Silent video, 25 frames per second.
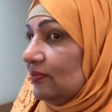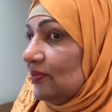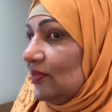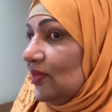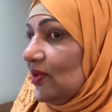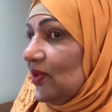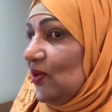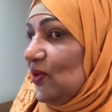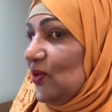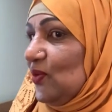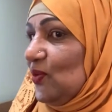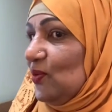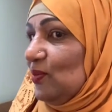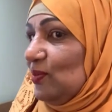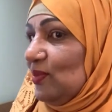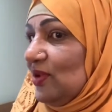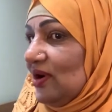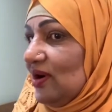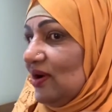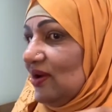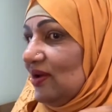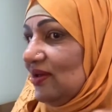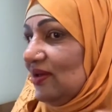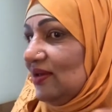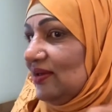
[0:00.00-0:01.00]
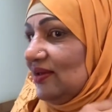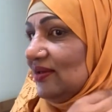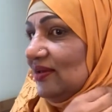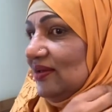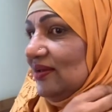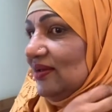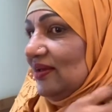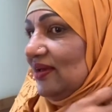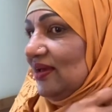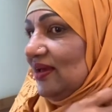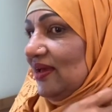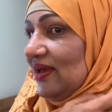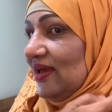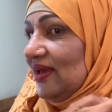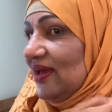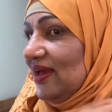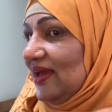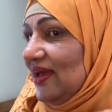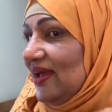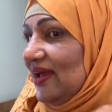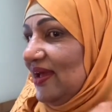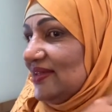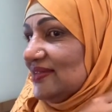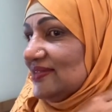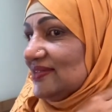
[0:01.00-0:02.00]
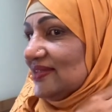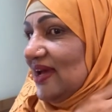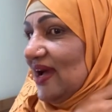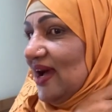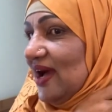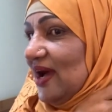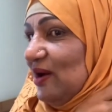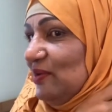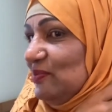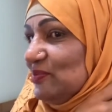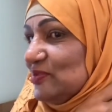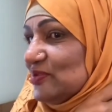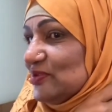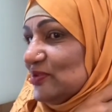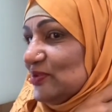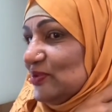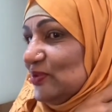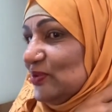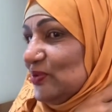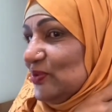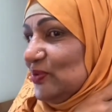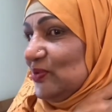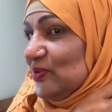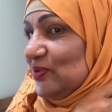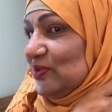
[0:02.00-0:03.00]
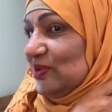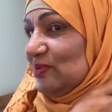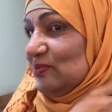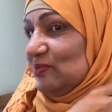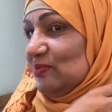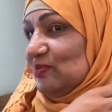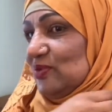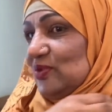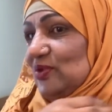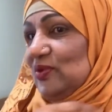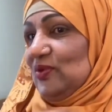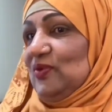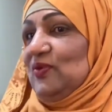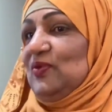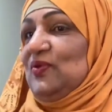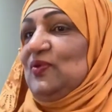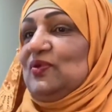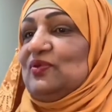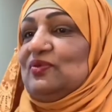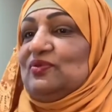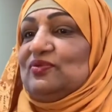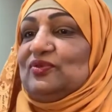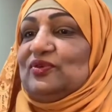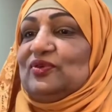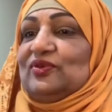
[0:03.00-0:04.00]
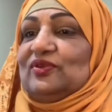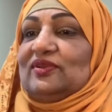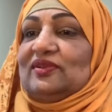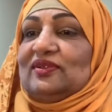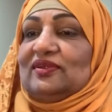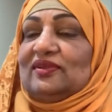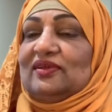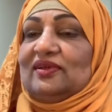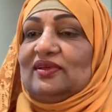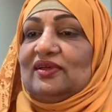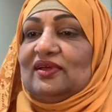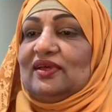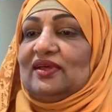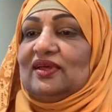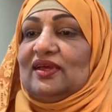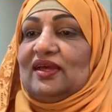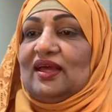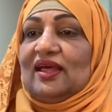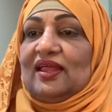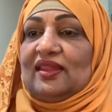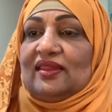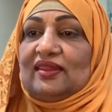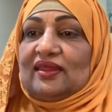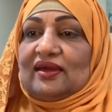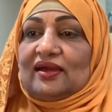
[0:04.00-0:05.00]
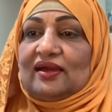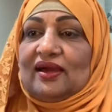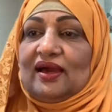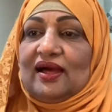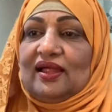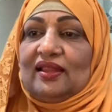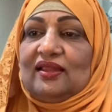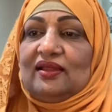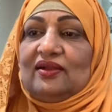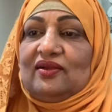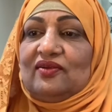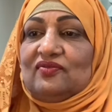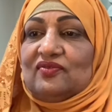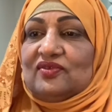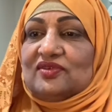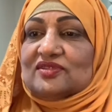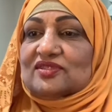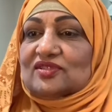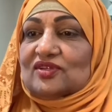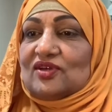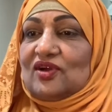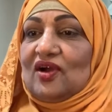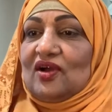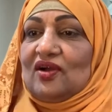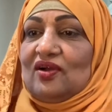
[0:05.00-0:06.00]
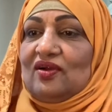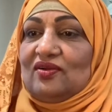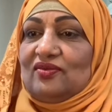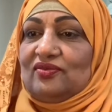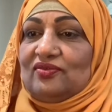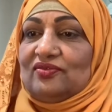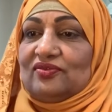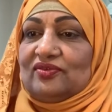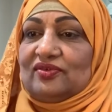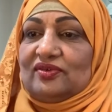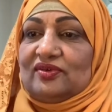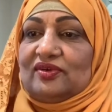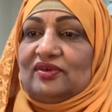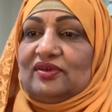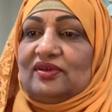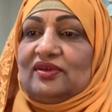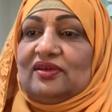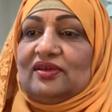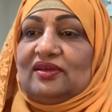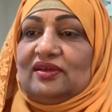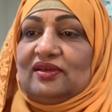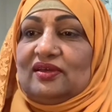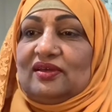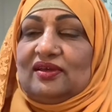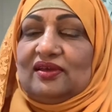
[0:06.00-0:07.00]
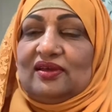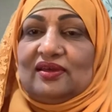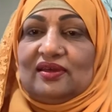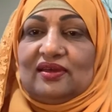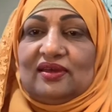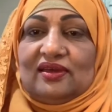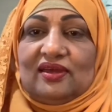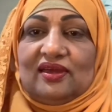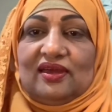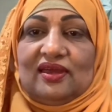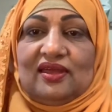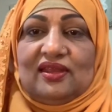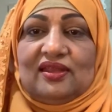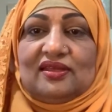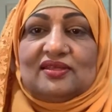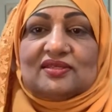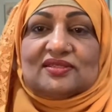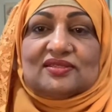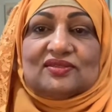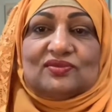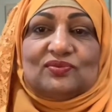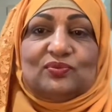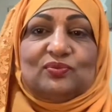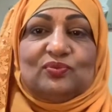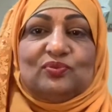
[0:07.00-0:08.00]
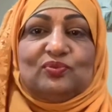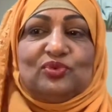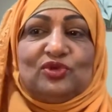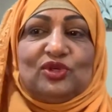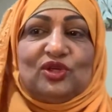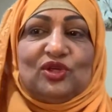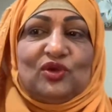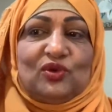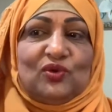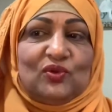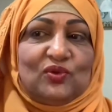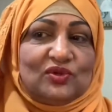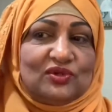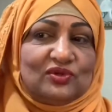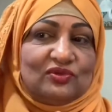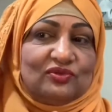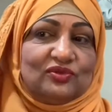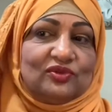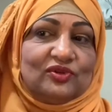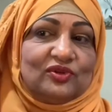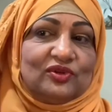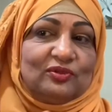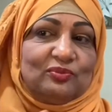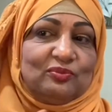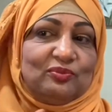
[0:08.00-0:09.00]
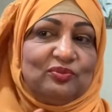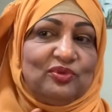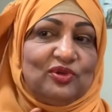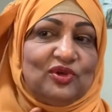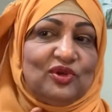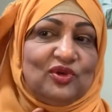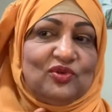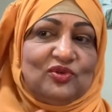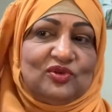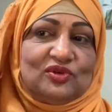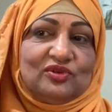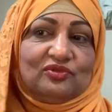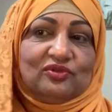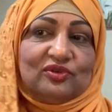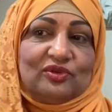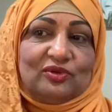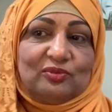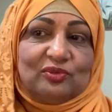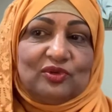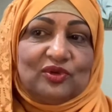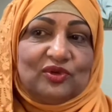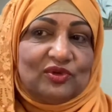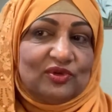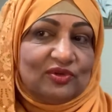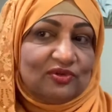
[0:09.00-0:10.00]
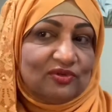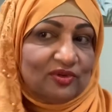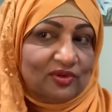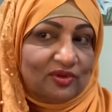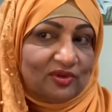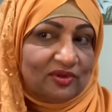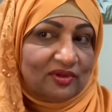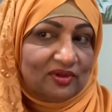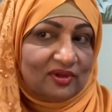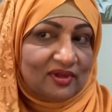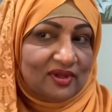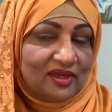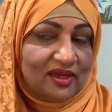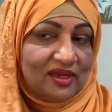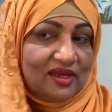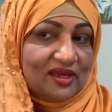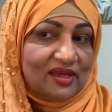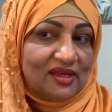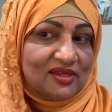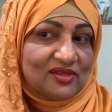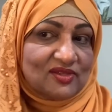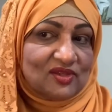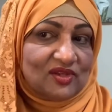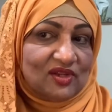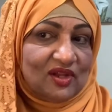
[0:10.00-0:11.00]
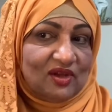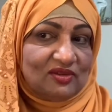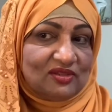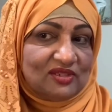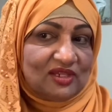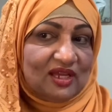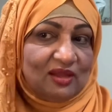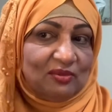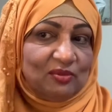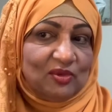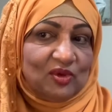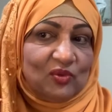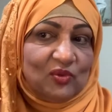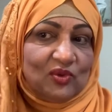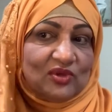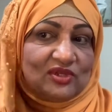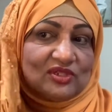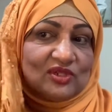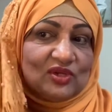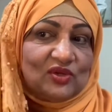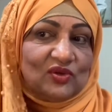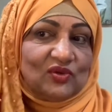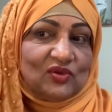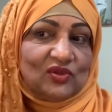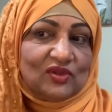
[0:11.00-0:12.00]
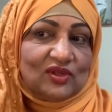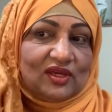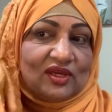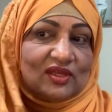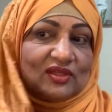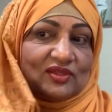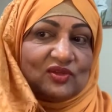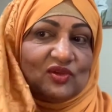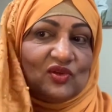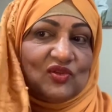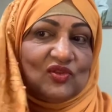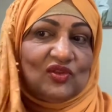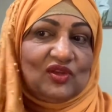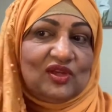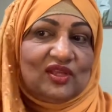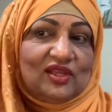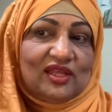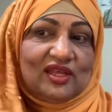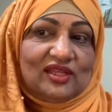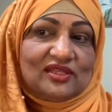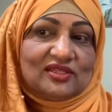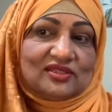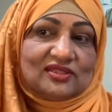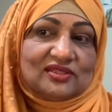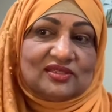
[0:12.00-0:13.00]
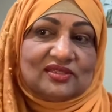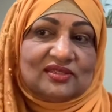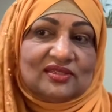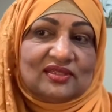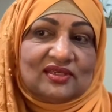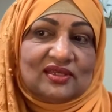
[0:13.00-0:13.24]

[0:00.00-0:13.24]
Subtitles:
Oh my, it's absolutely beautiful. The color of the scarf, it is beautiful, beautiful, beautiful. So now tell me, what do you think? Do you think that's